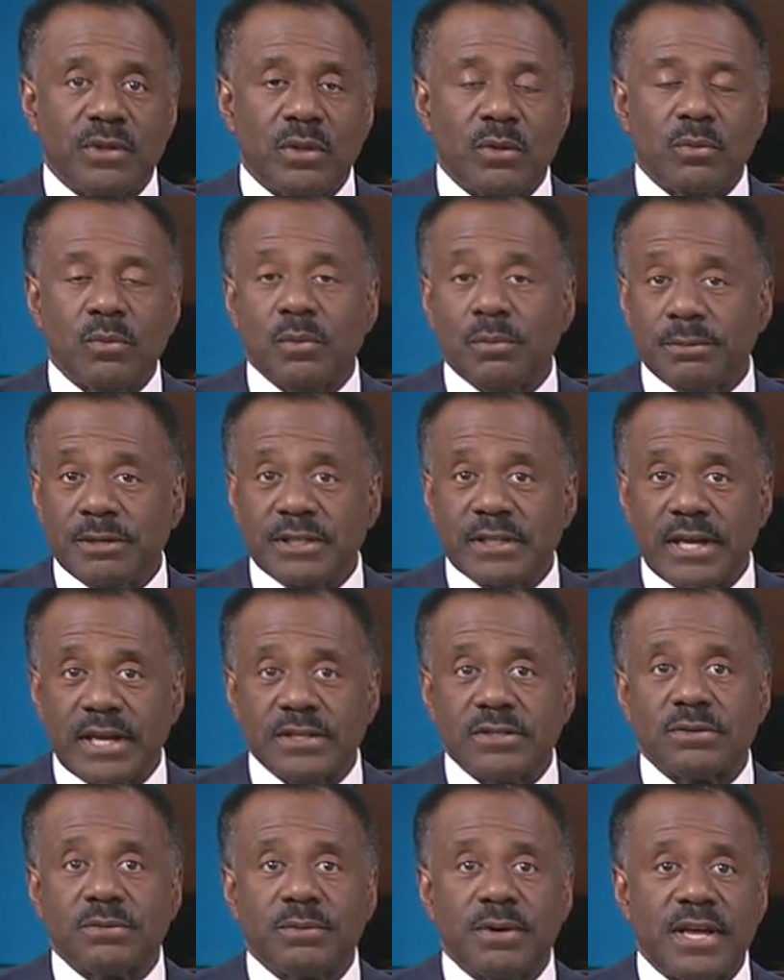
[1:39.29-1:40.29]
He will be
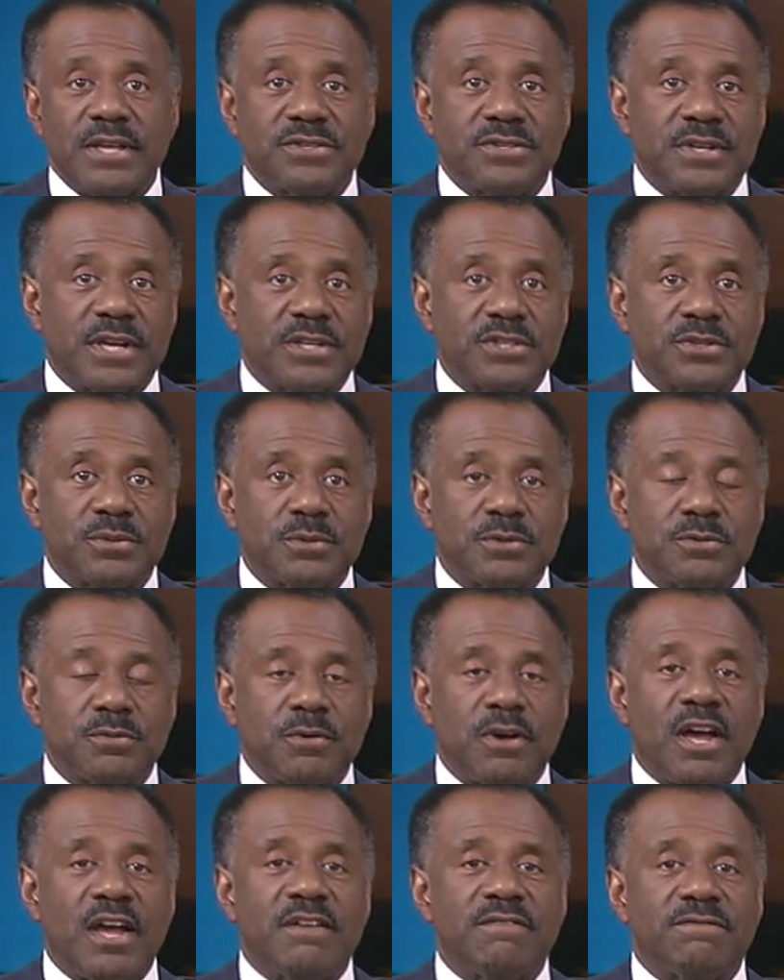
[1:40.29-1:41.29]
laid to rest next to his
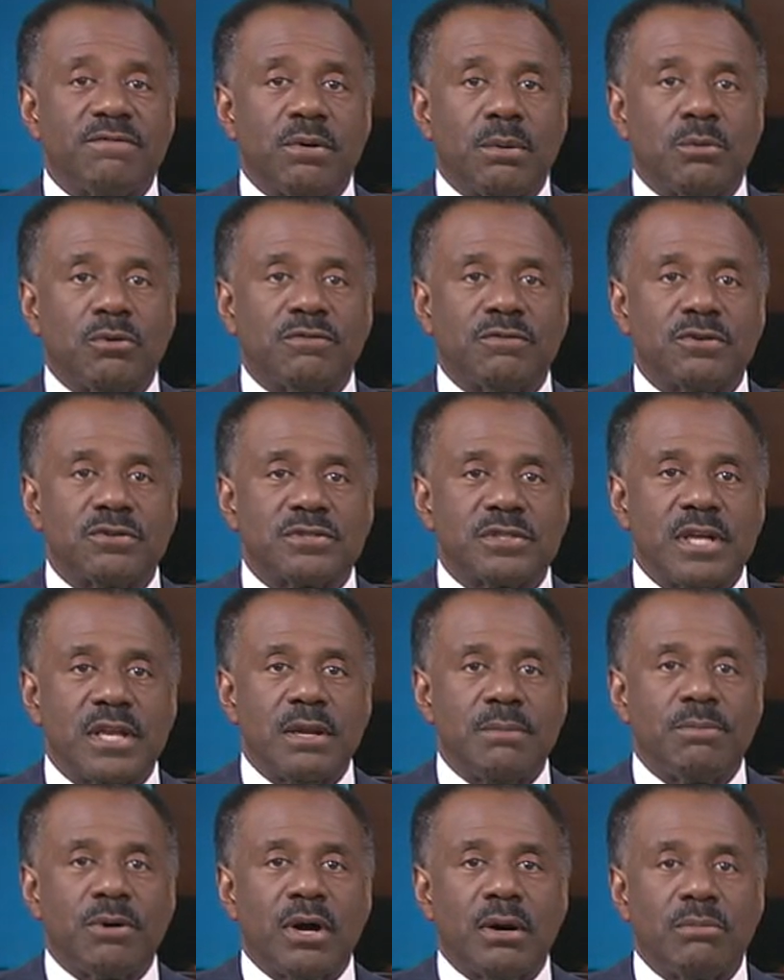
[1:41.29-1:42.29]
wife, former First
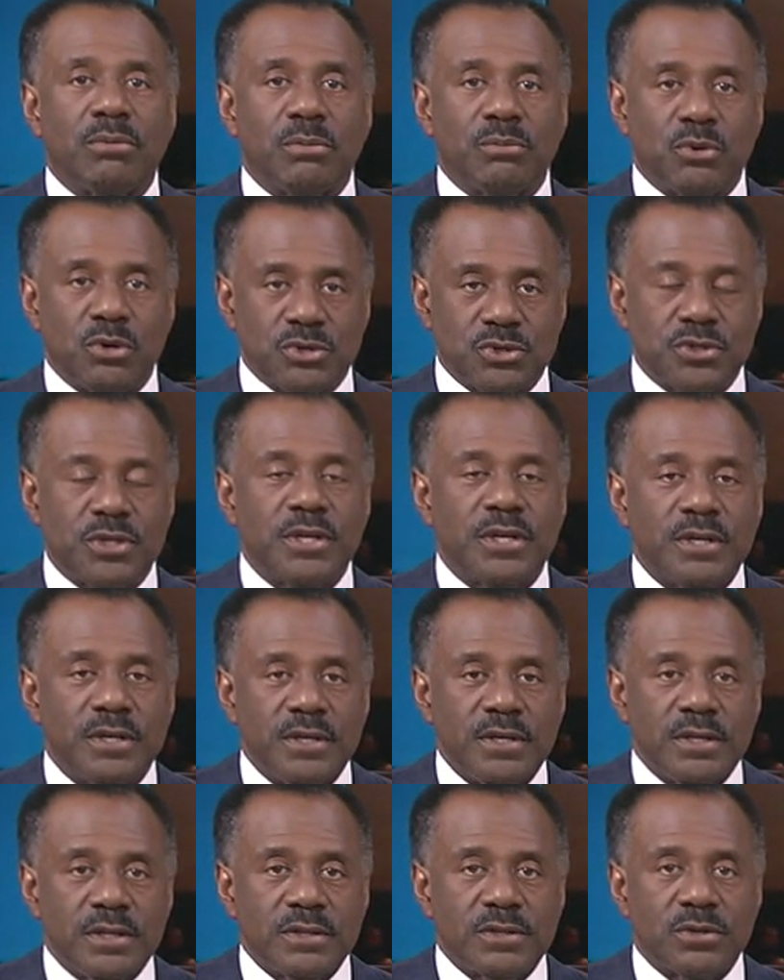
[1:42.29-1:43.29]
Lady Barbara Bush.
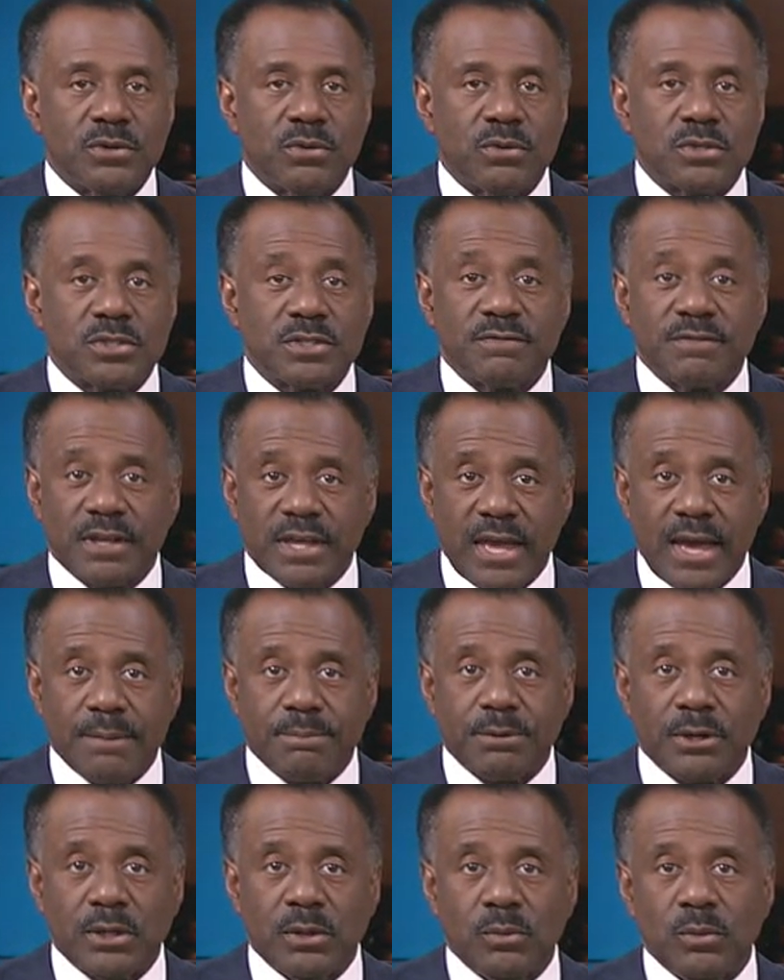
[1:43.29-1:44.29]
The doors of the
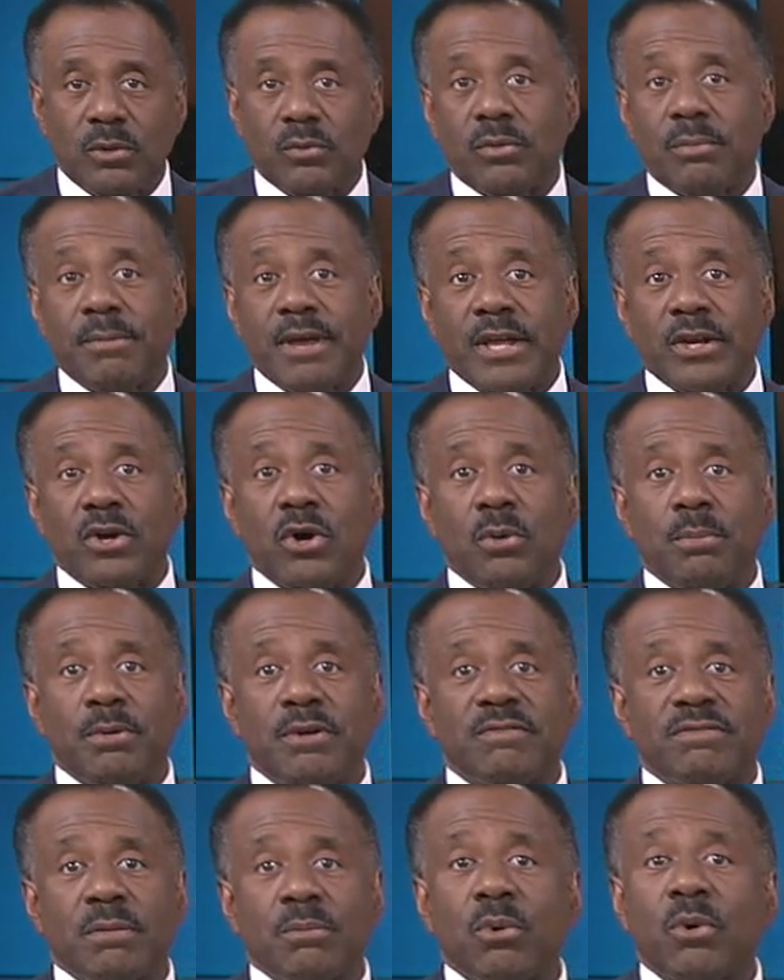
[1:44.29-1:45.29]
Capitol will remain
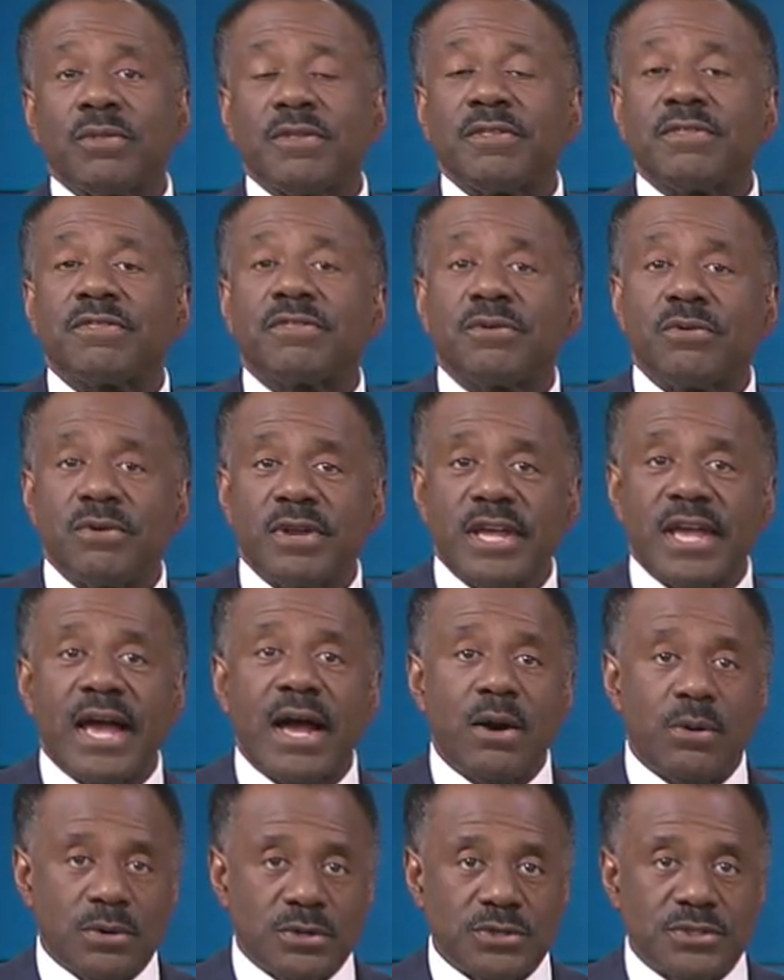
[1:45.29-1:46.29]
open for more than 30
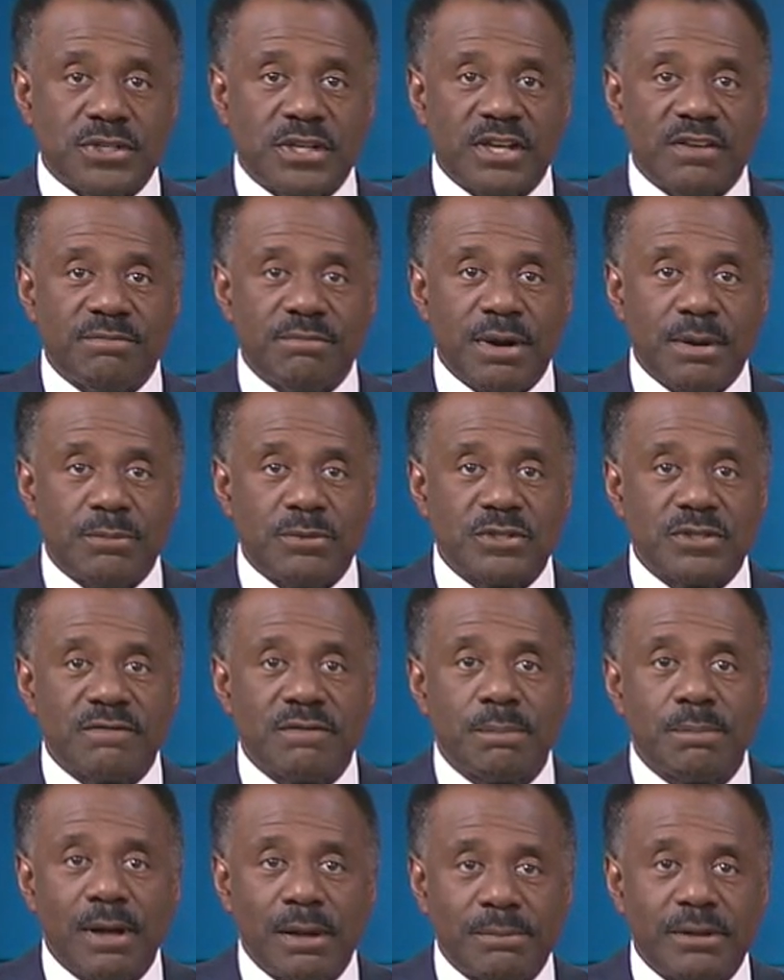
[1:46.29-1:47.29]
hours to give members
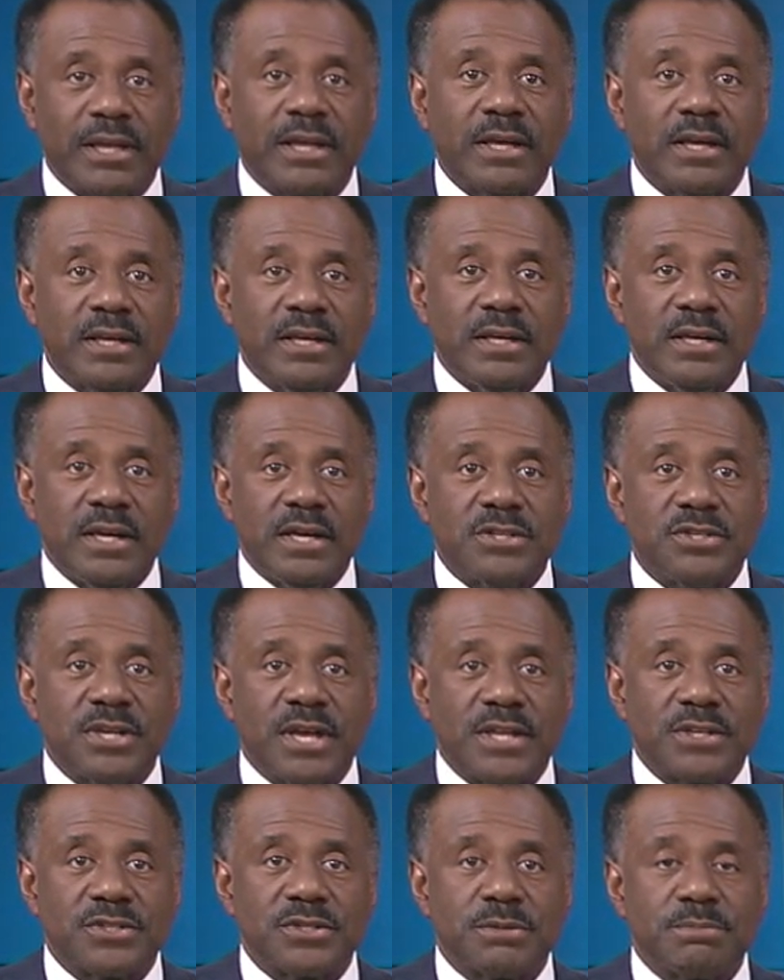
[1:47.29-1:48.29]
of the public a
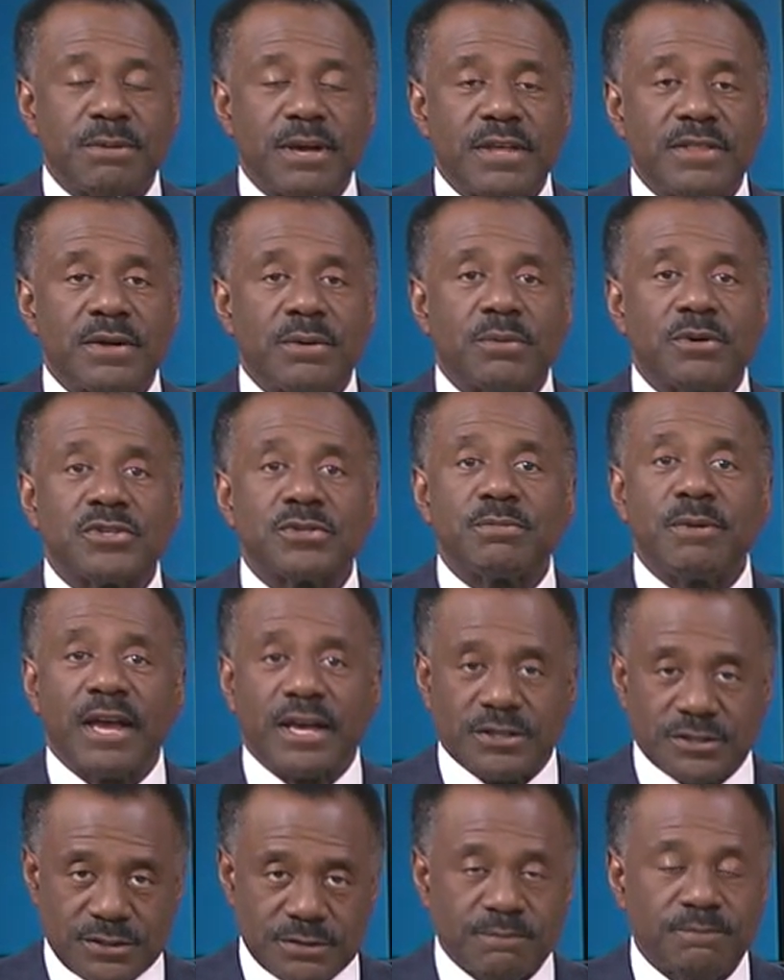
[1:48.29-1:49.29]
chance to pay their
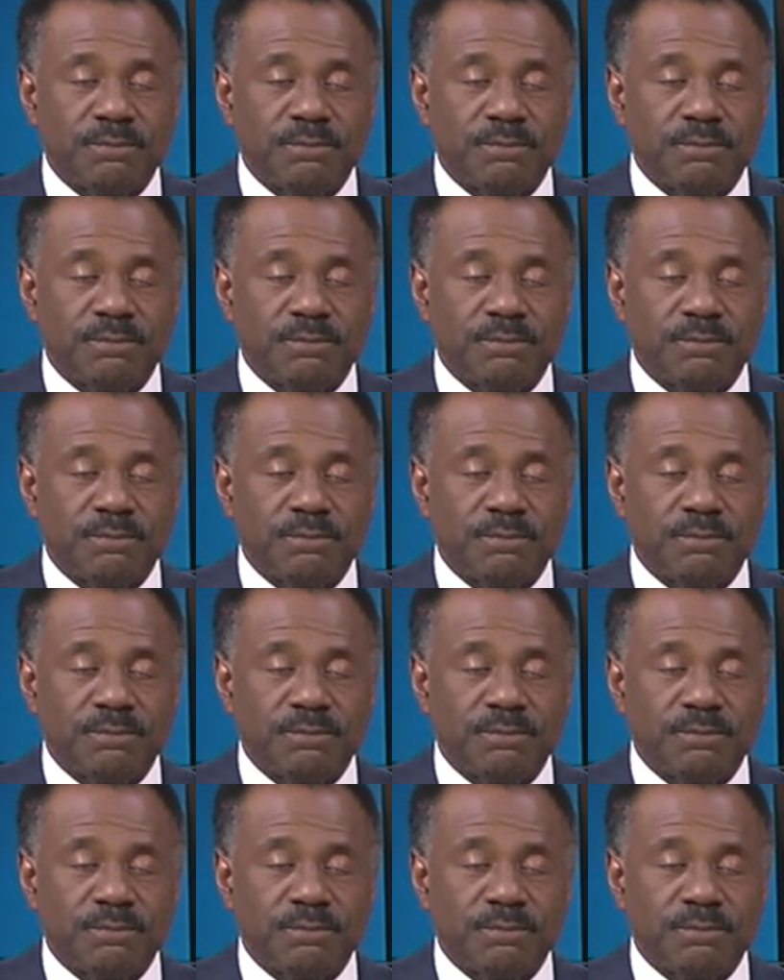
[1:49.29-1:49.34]
respects.